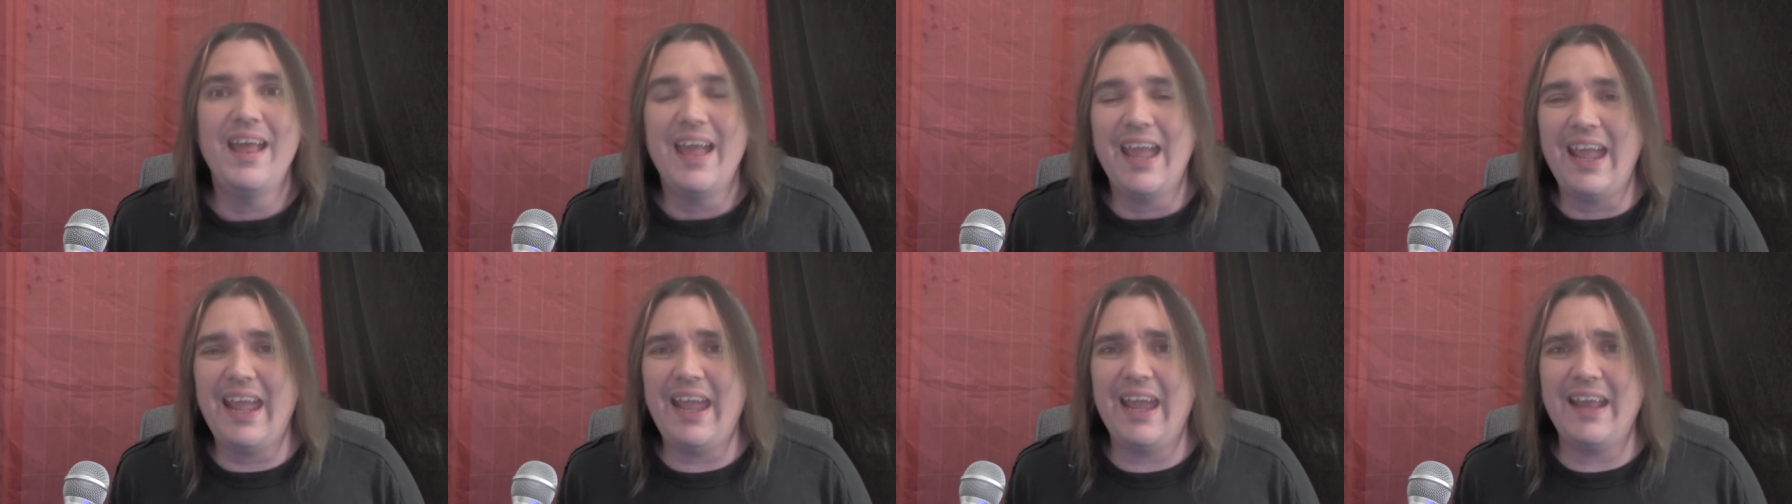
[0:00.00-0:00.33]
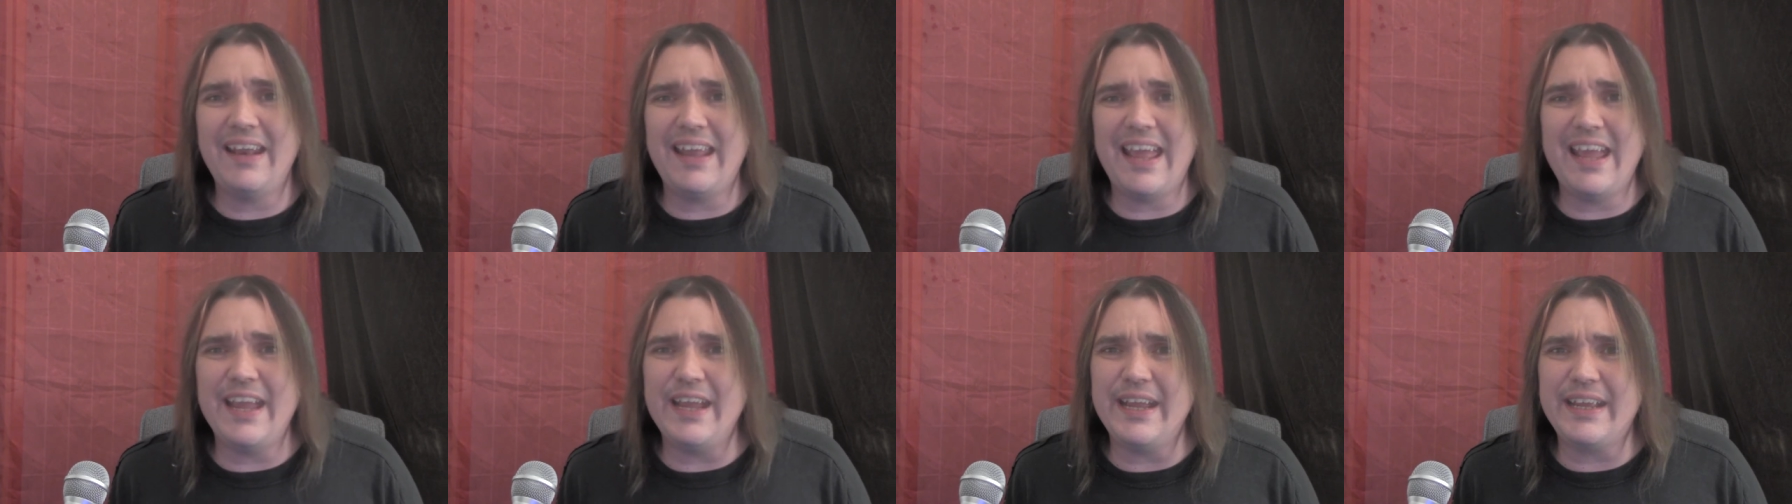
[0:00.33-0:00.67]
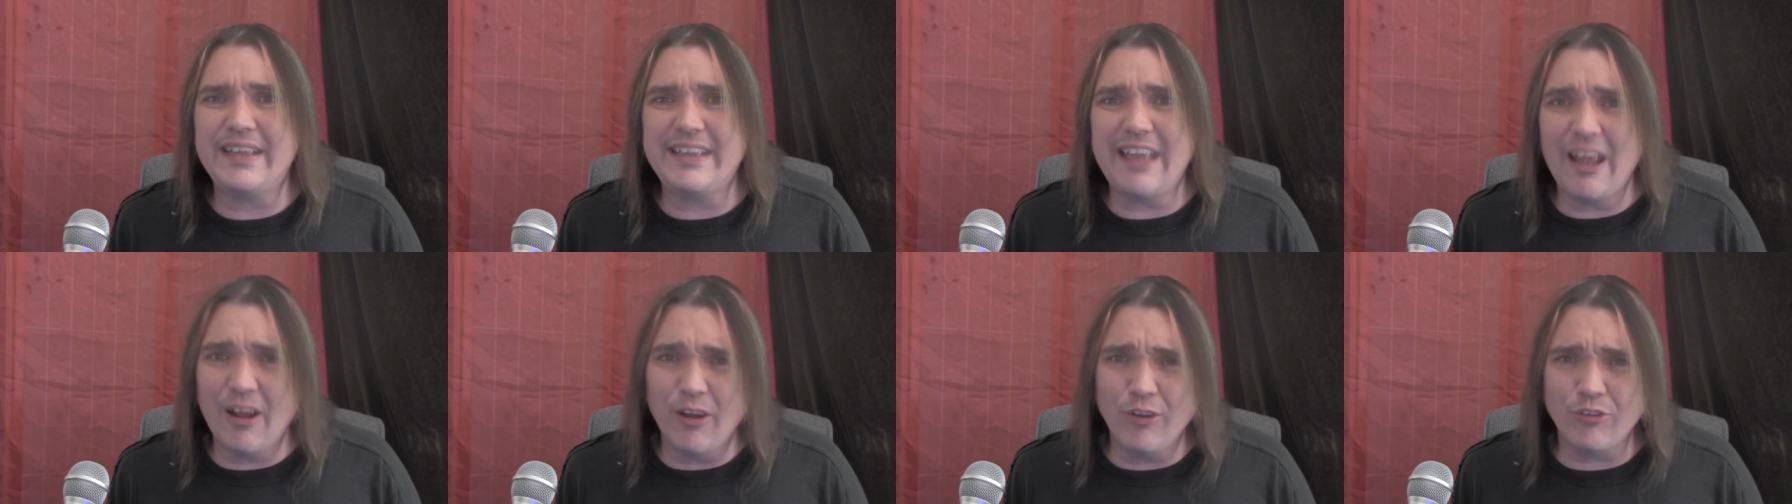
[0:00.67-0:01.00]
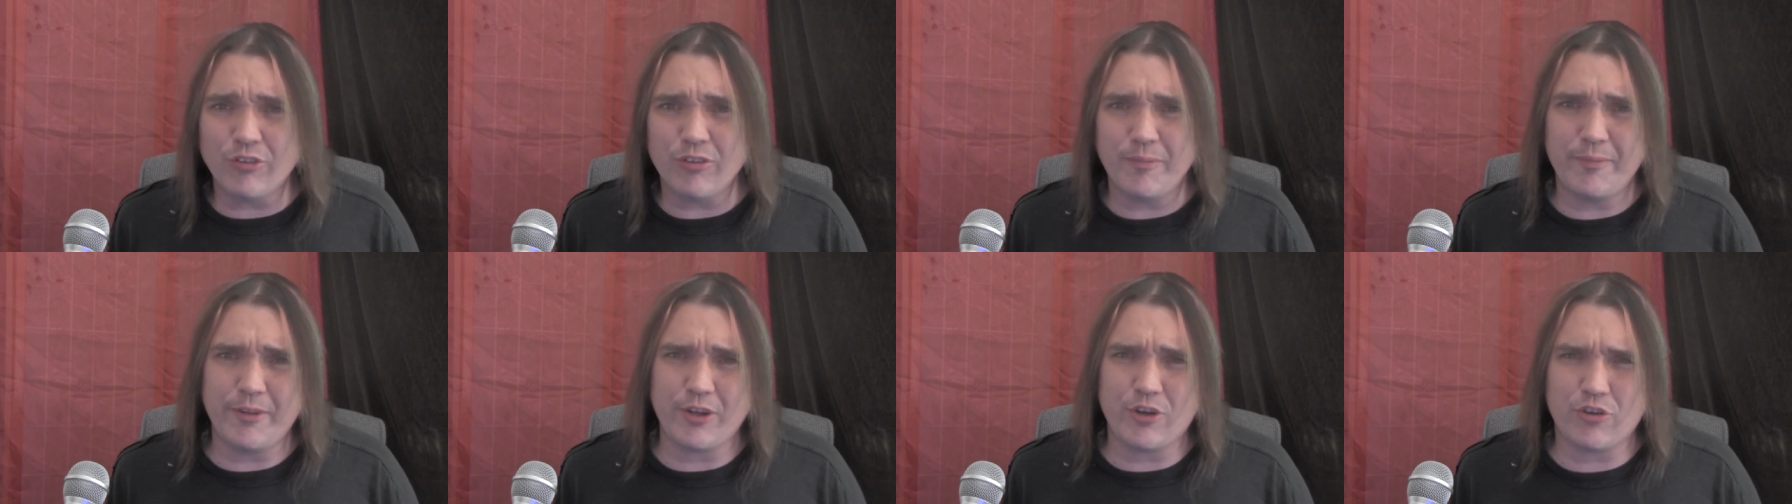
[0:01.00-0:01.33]
and a Tales
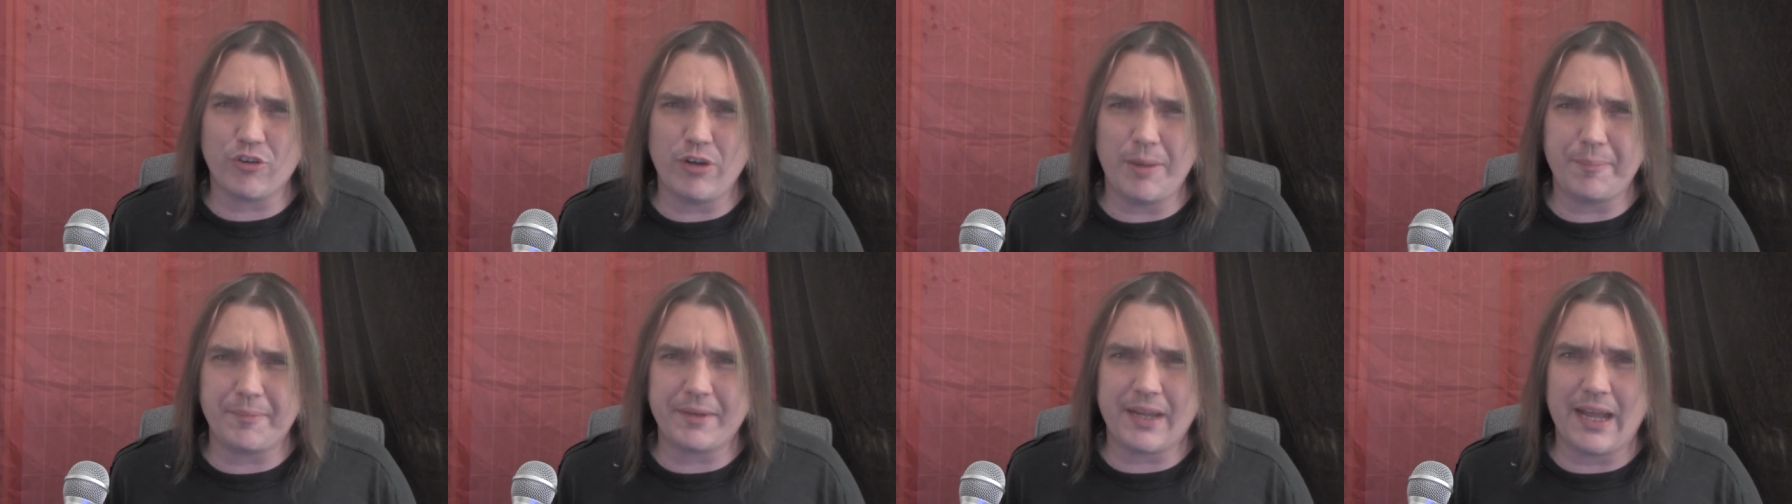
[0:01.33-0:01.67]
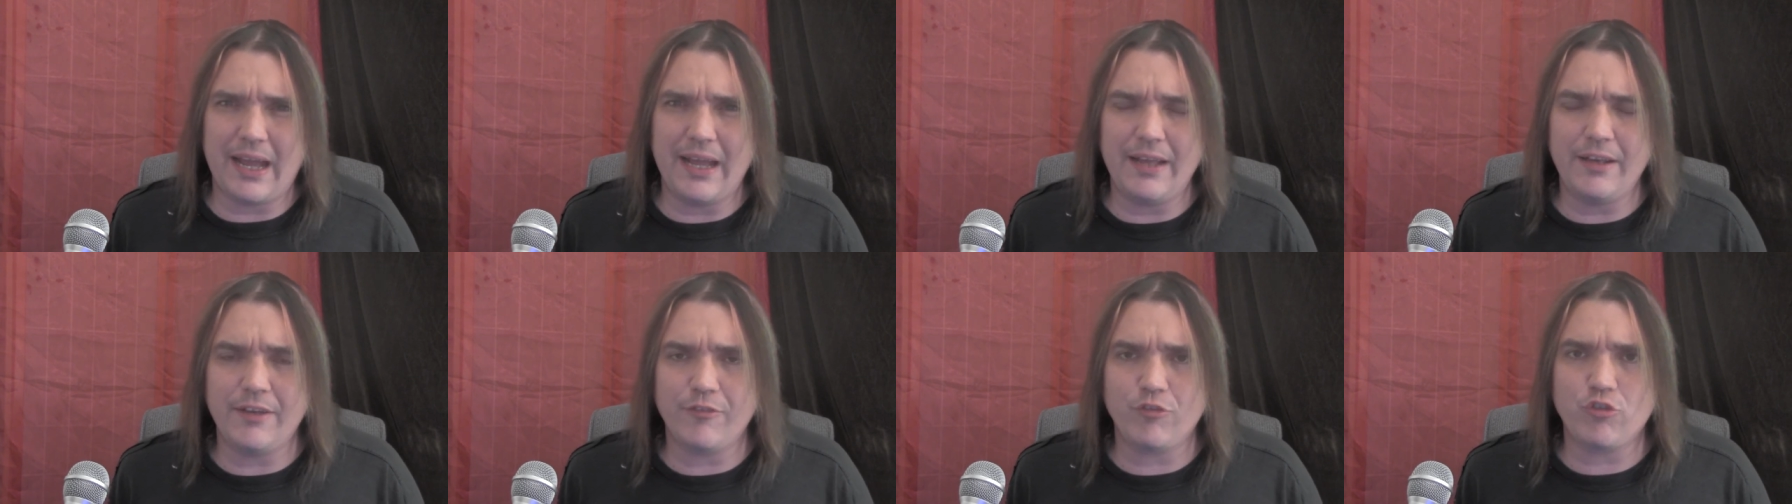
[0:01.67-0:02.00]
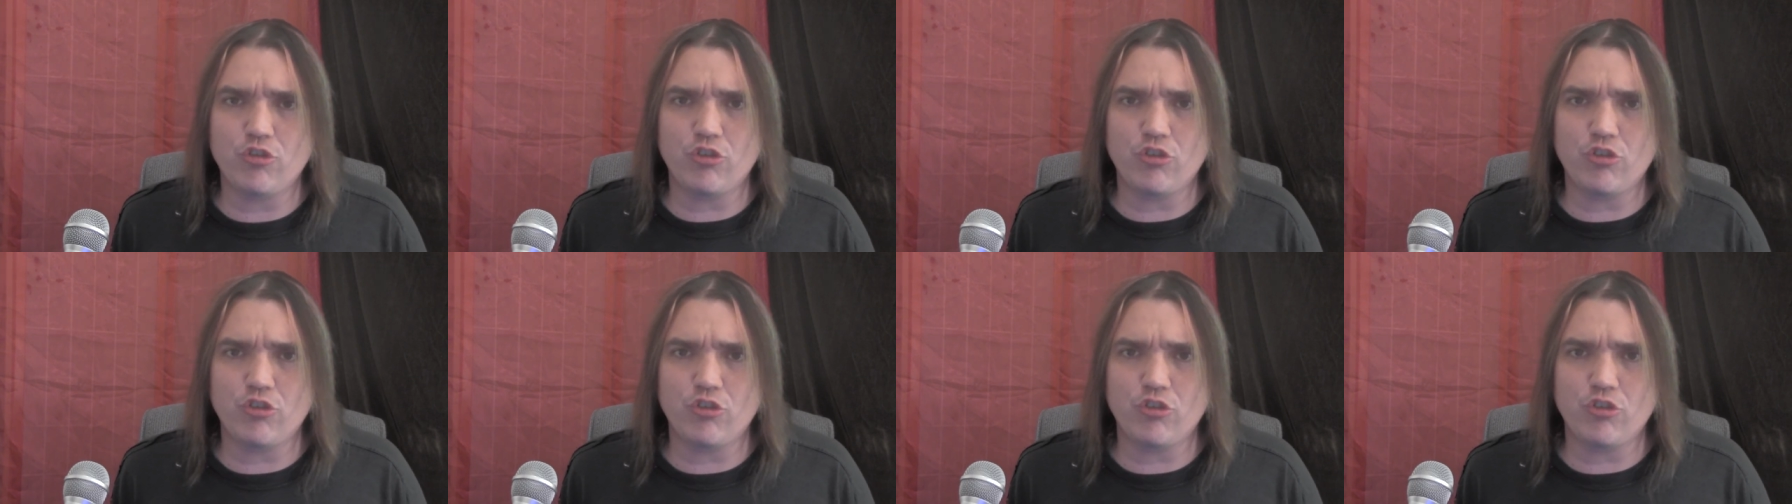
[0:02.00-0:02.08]
from the Crypt kind of